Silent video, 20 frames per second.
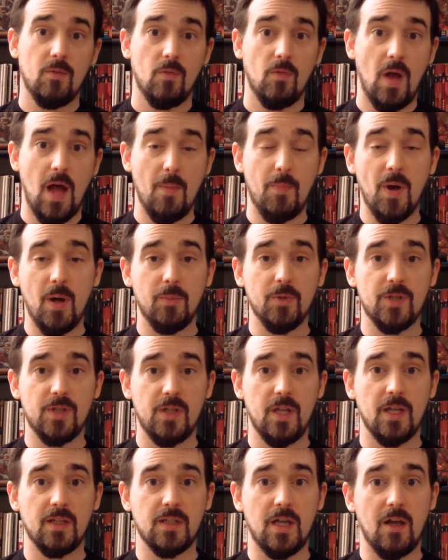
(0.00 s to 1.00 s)
I published
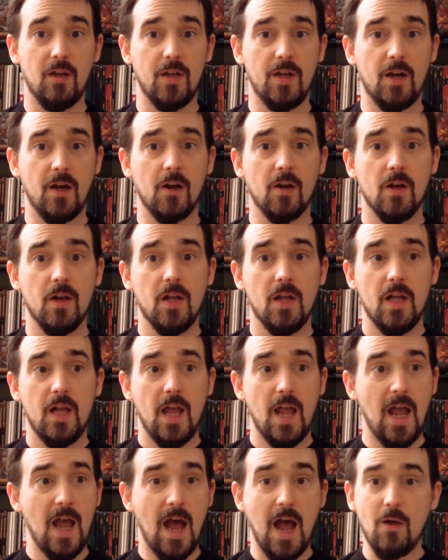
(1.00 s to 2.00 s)
The Exiled Heir.
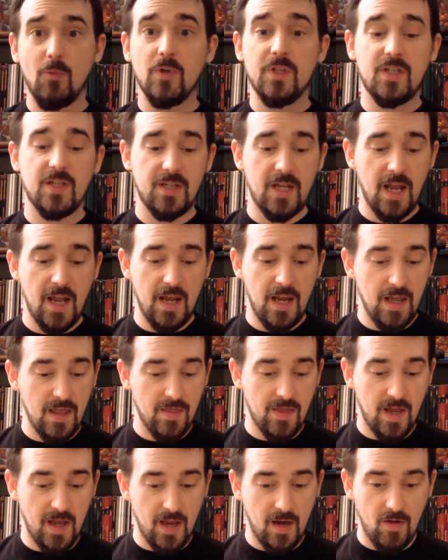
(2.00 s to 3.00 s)
I would say
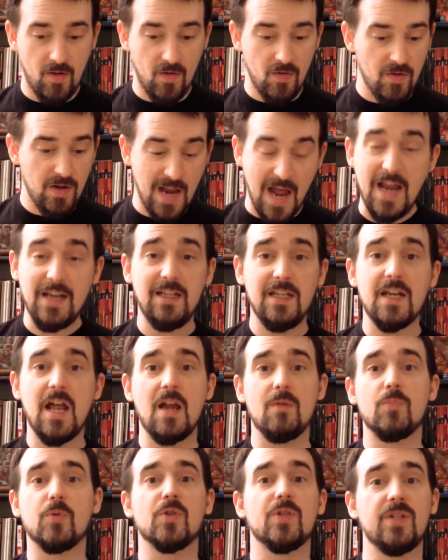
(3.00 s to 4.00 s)
that
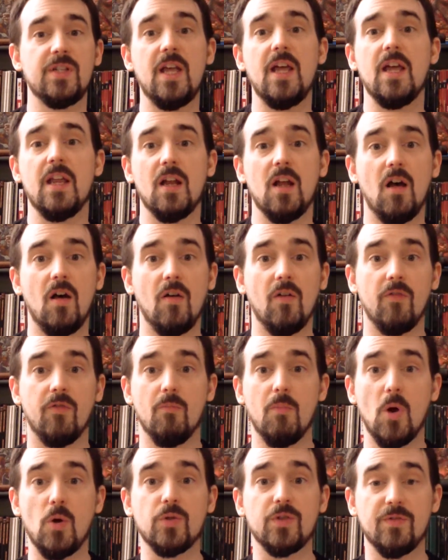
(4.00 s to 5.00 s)
99% of
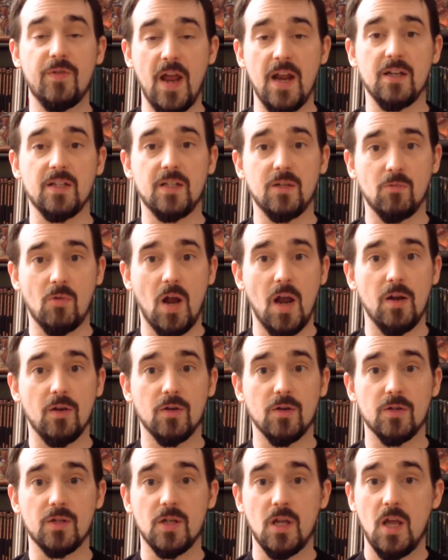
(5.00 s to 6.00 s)
most fantasy
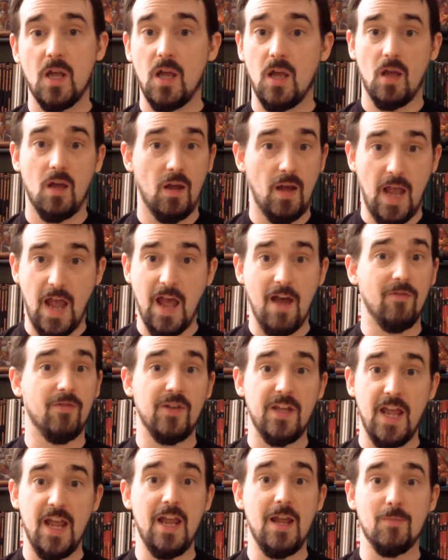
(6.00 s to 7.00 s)
writers have
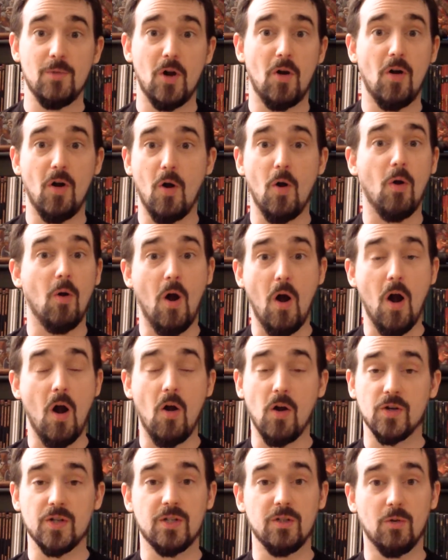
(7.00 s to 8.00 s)
gamed or
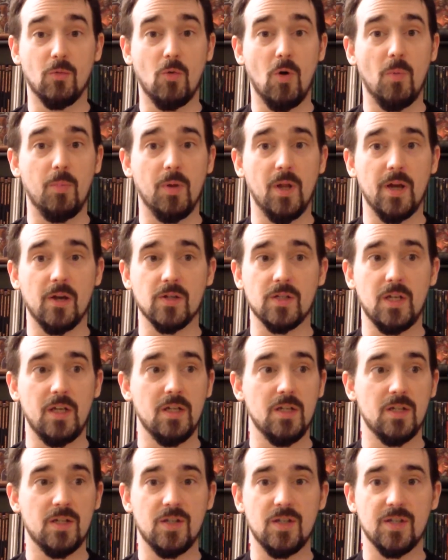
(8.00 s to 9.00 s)
are still role players. It
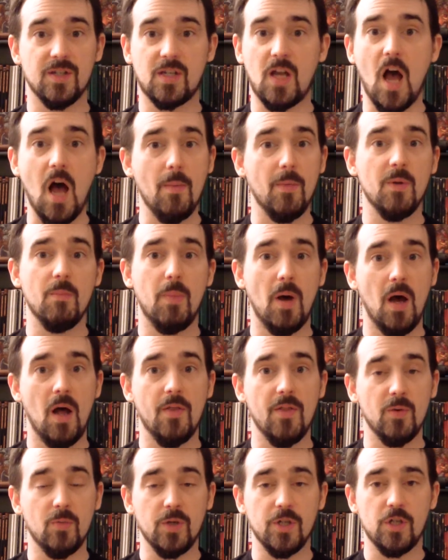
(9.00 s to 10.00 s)
is this common
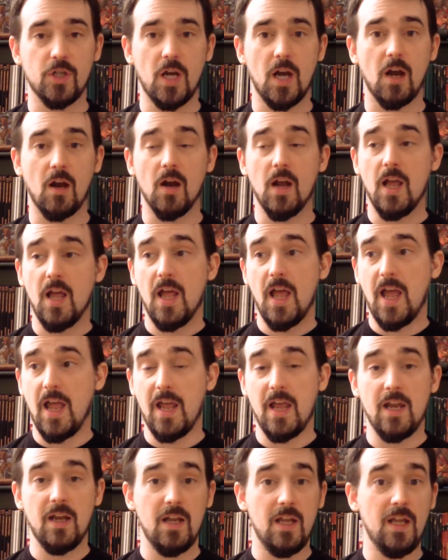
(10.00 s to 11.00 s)
bond that we share,
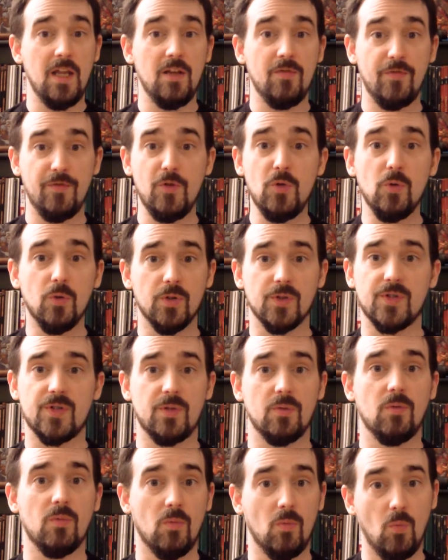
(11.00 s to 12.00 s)
and it
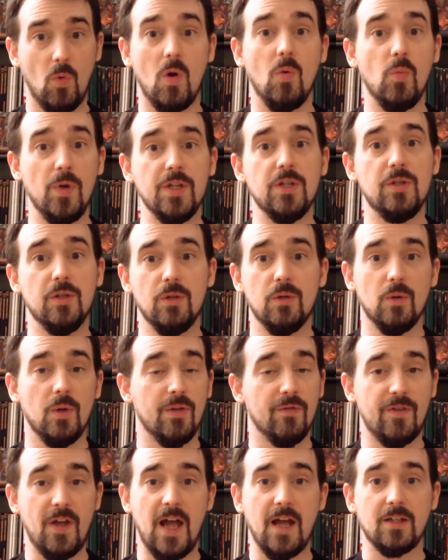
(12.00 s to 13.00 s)
fuels what we do.
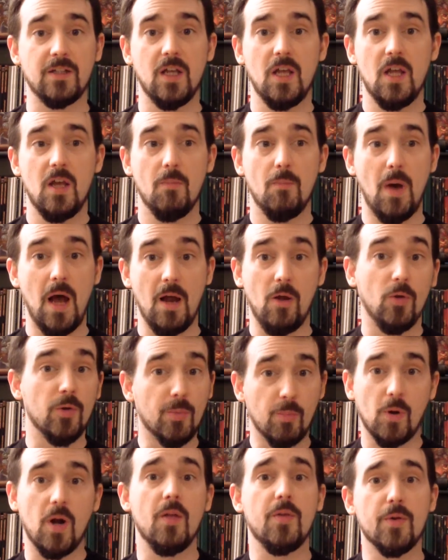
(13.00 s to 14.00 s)
In fact, my older
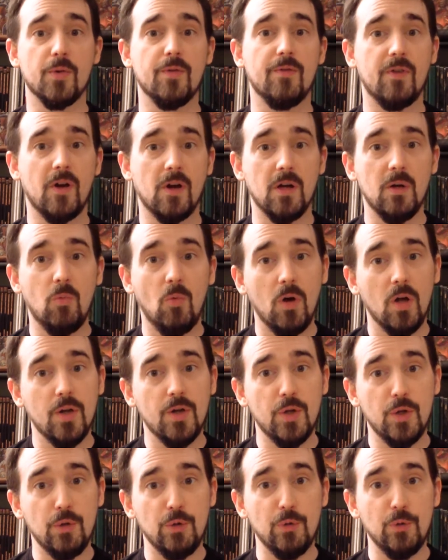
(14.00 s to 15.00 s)
brother, the very
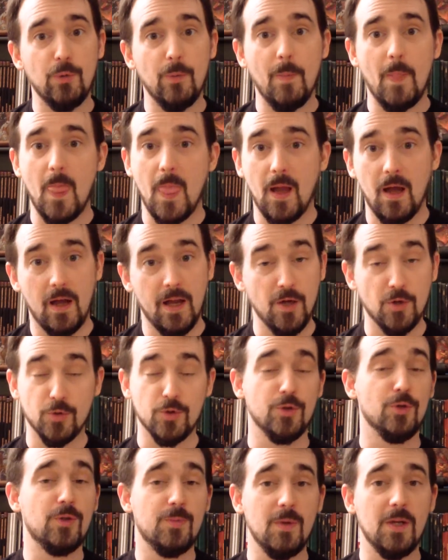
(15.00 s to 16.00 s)
one who
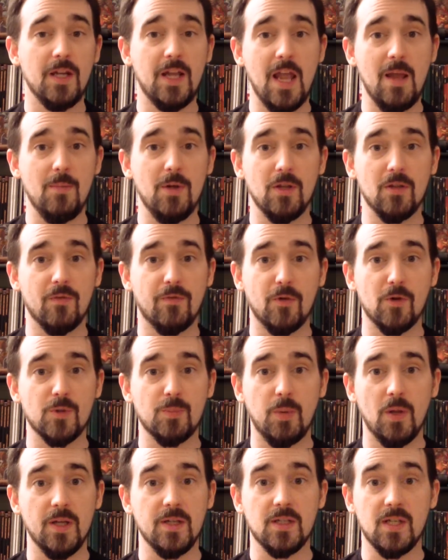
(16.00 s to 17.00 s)
introduced me to gaming in the first
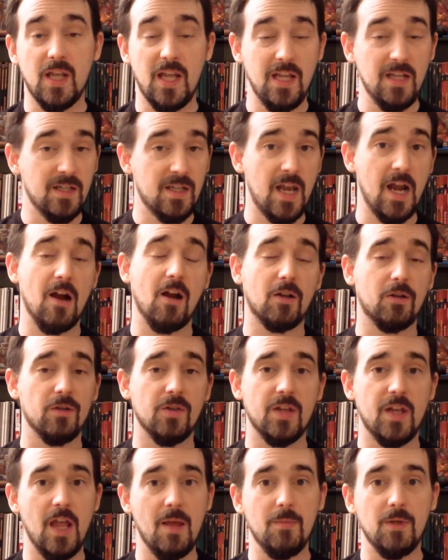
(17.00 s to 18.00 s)
place, his character at
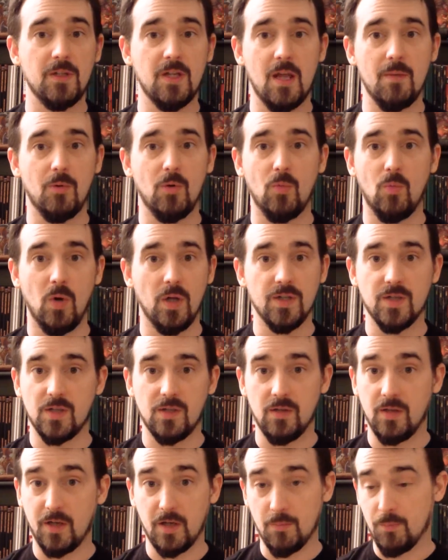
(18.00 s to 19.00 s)
the gaming table
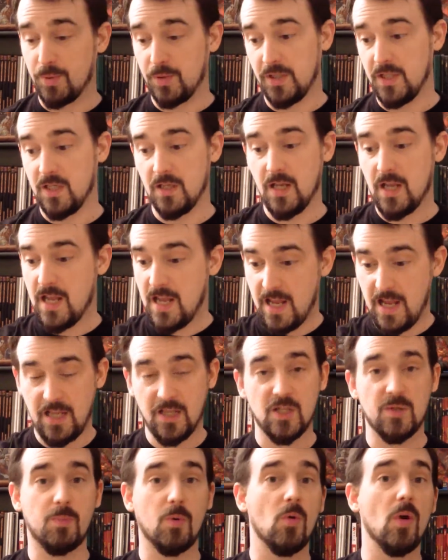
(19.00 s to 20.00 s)
was the complete
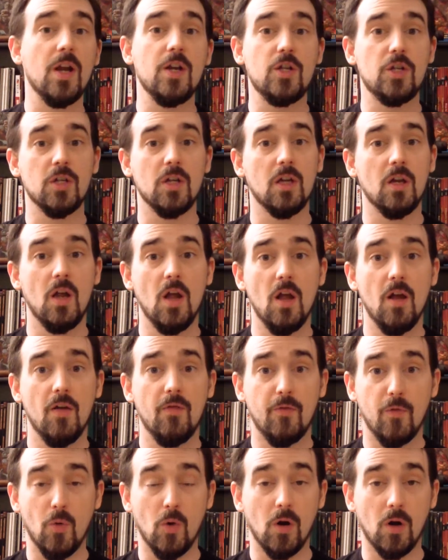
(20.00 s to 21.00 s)
inspiration
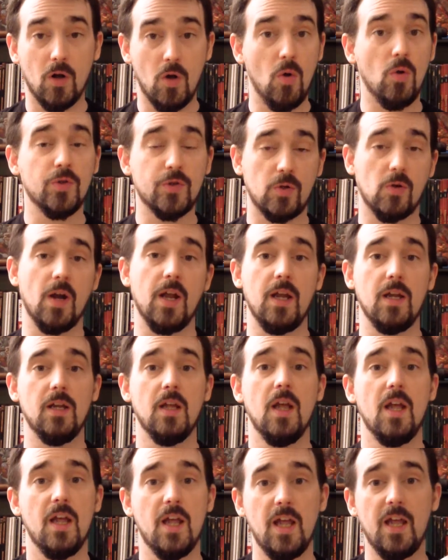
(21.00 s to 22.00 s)
for
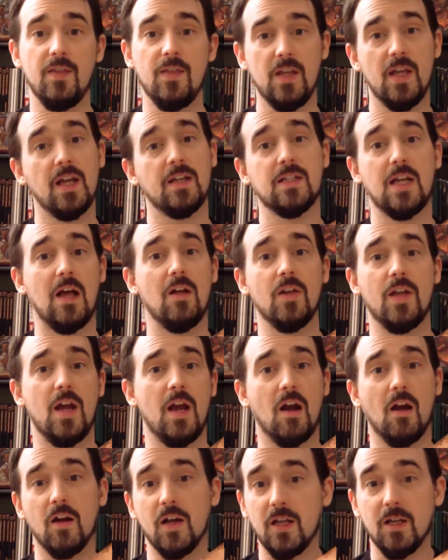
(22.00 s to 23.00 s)
Coltrane in The Exiled
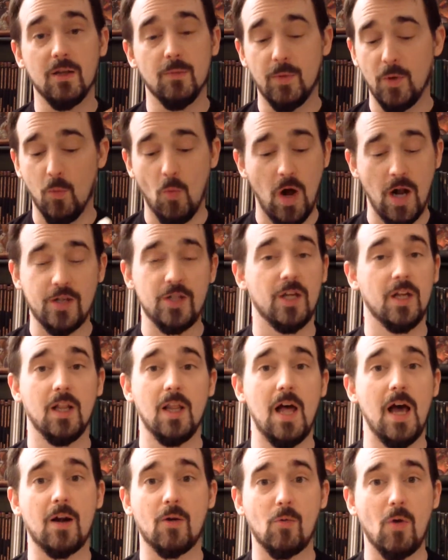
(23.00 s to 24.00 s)
Heir. He had been watching a
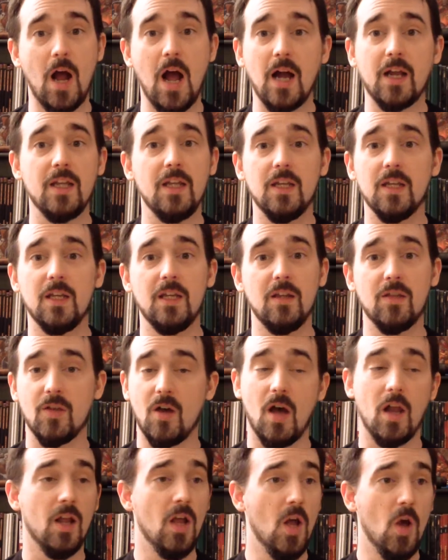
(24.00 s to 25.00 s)
lot of Rocky, and he
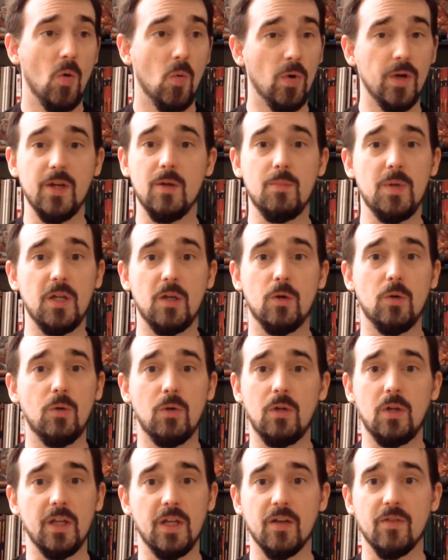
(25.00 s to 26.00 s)
thought, wouldn't it be
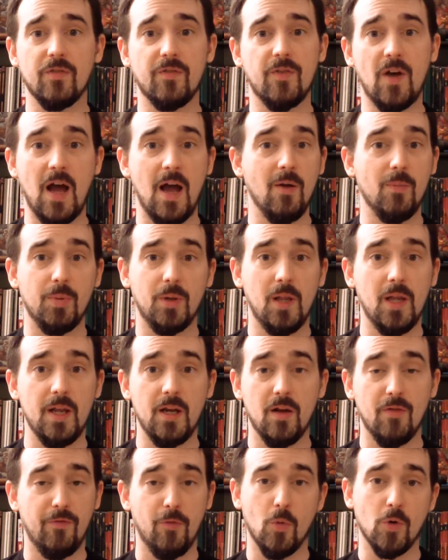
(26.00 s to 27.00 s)
cool if I
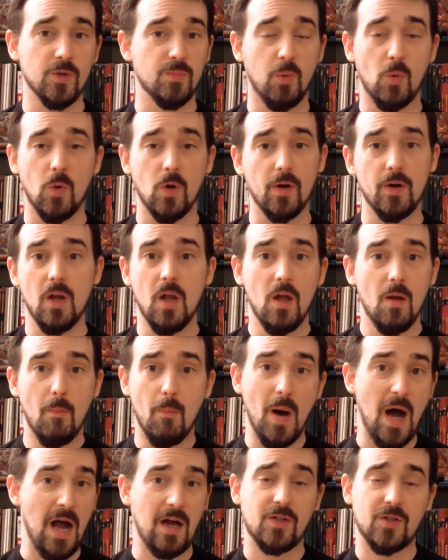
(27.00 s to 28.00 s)
played a Forge-born
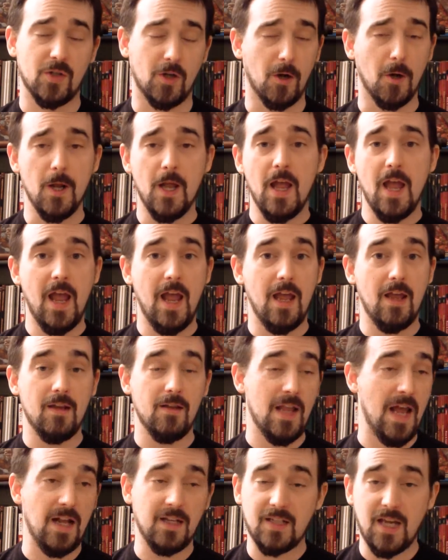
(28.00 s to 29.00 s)
boxer?
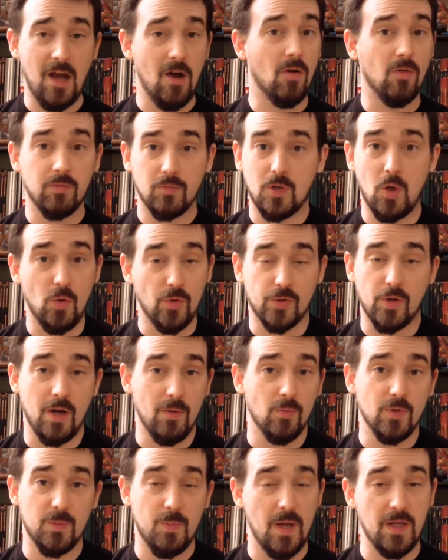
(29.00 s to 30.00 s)
And that's how
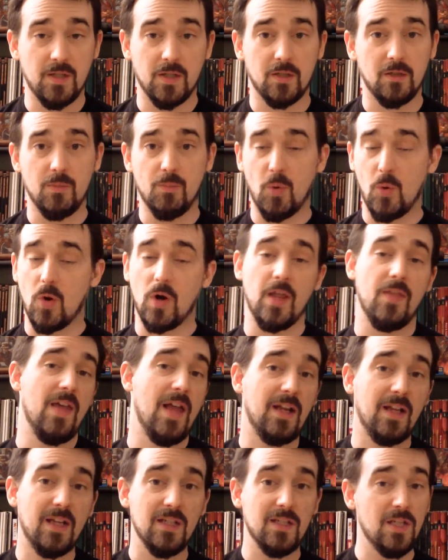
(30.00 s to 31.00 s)
Coltrane was basically born, and
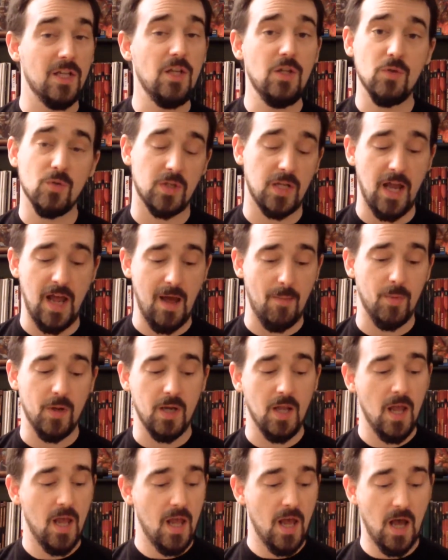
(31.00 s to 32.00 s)
that continues to happen.